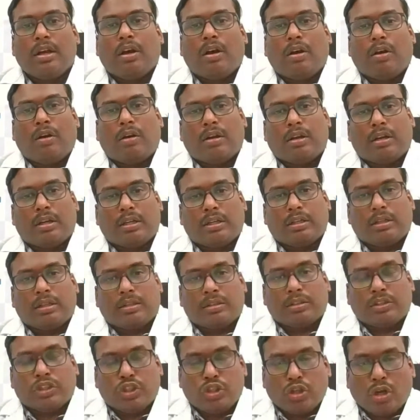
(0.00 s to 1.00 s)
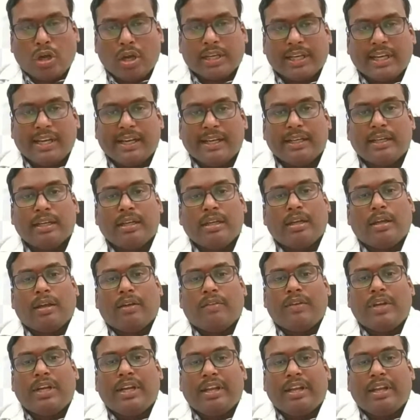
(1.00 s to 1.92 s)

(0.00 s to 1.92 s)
or jogging will